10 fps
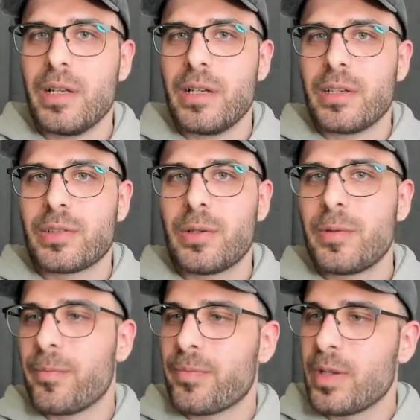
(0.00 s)
So
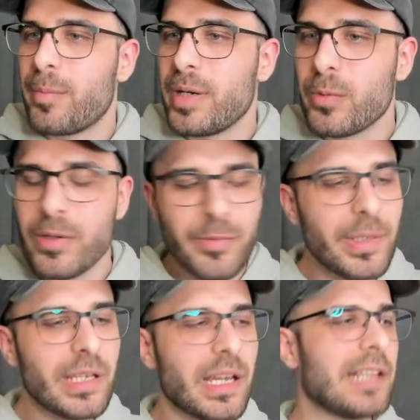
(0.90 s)
bear with me,
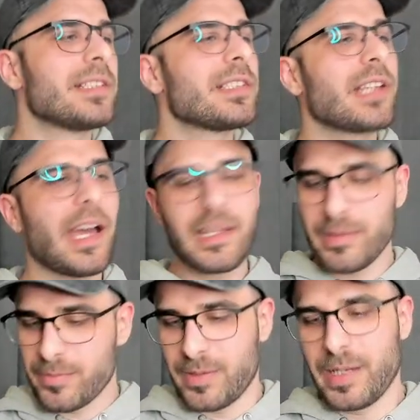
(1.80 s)
and this is kind of the
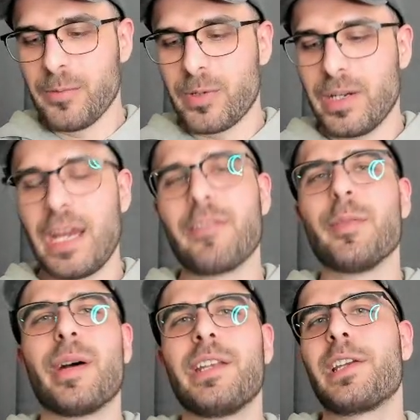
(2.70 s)
thing where
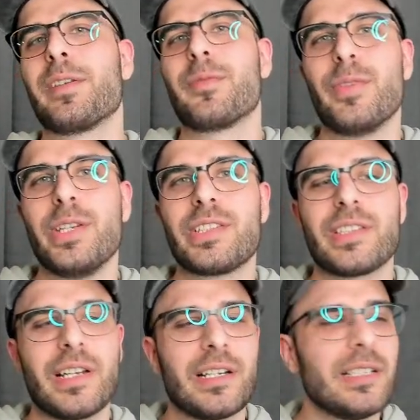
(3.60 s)
everybody can
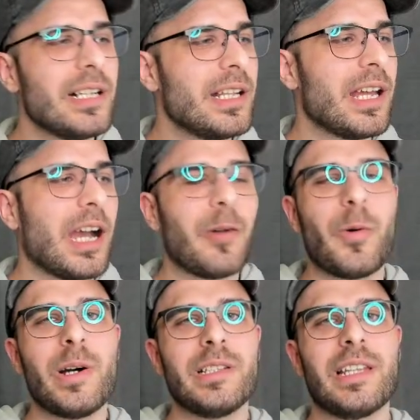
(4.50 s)
freestyle. I
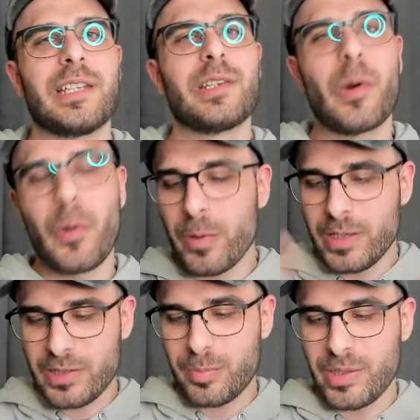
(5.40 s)
want like your own
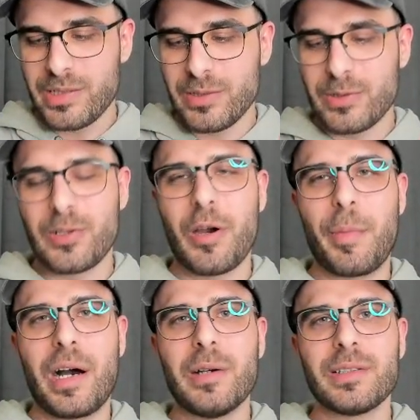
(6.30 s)
expression to come
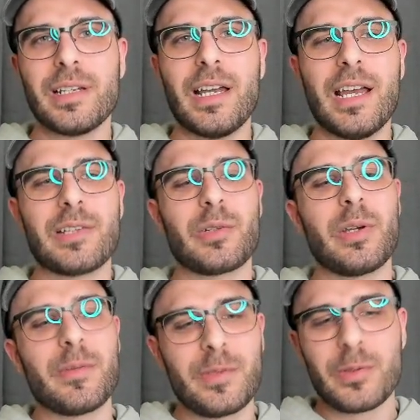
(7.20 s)
out. So
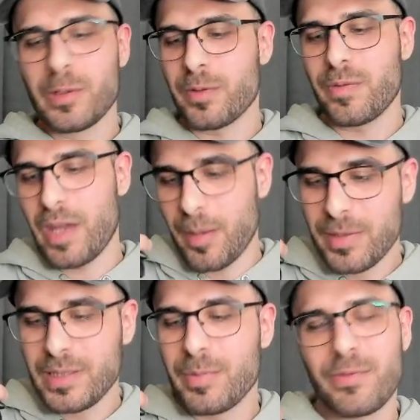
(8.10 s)
if you were with
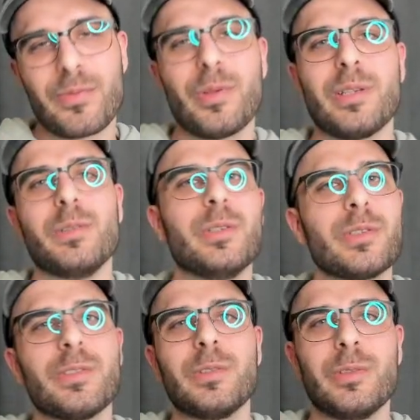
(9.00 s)
Emily before and you used
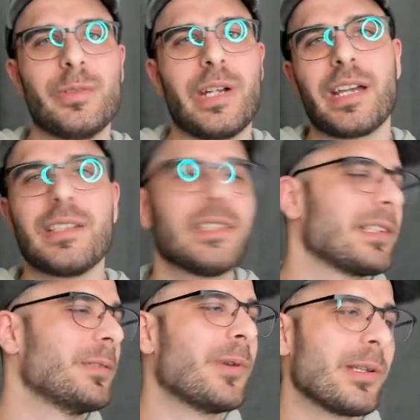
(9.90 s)
to do dragons and you
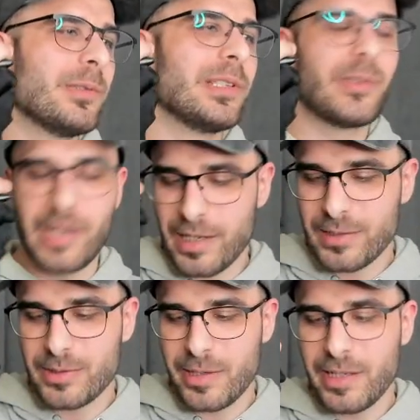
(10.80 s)
want to do a dragon
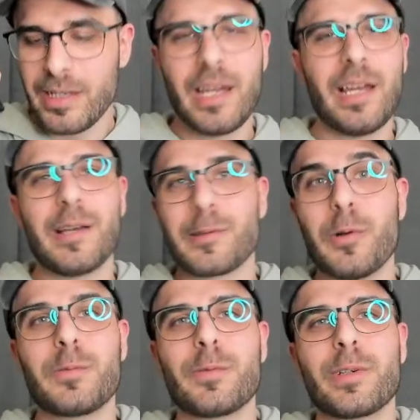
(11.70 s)
today, go
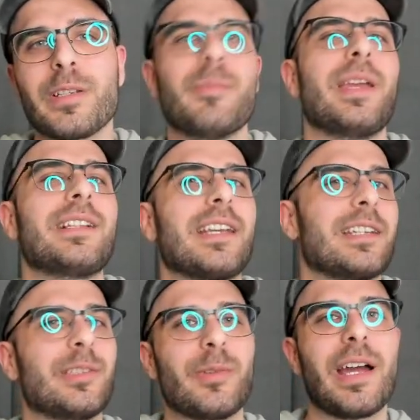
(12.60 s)
for it, make like a
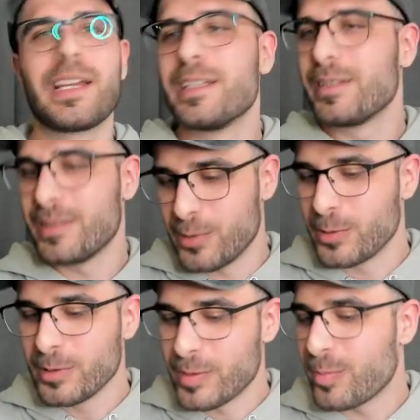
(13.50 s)
dragon
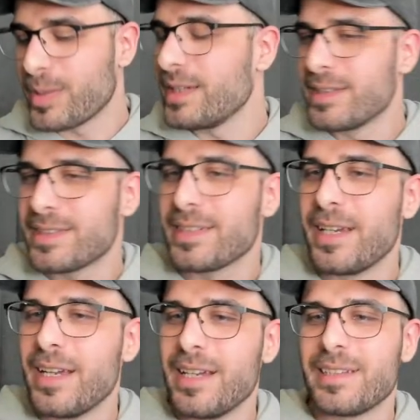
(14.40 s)
jewelry piece.
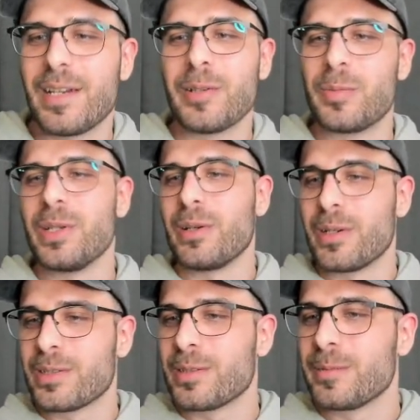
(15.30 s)
That would be
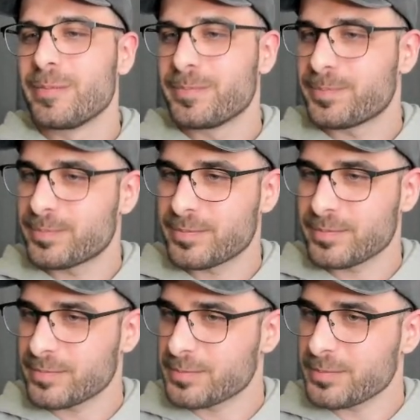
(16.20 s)
awesome.
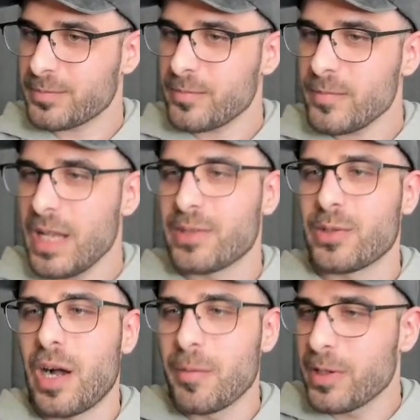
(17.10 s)
So
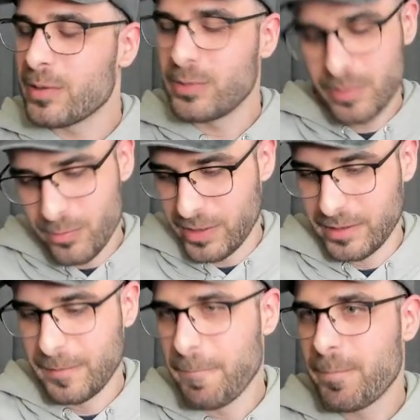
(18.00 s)
I'm gonna do a ring,
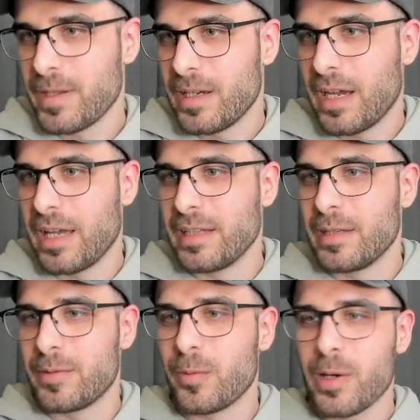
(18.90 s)
and if
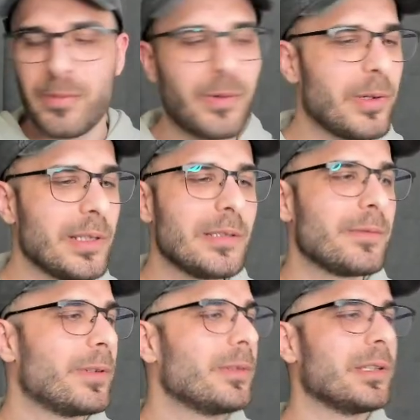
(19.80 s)
you want to follow
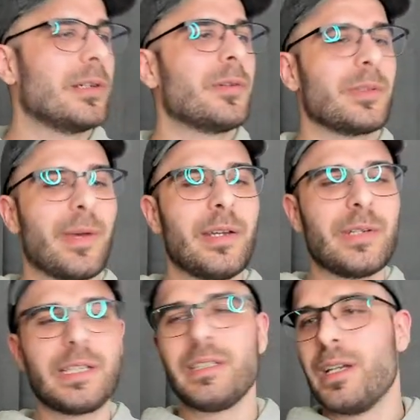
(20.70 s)
along with my
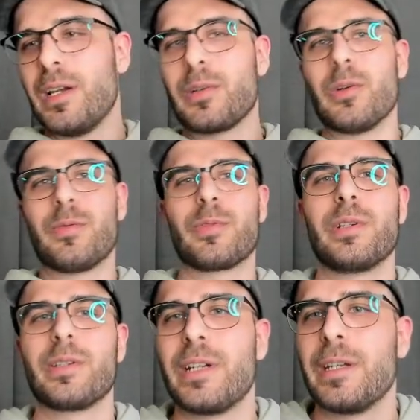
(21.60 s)
ring, go for
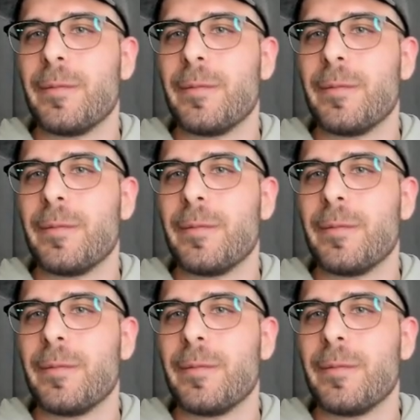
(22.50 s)
it, right?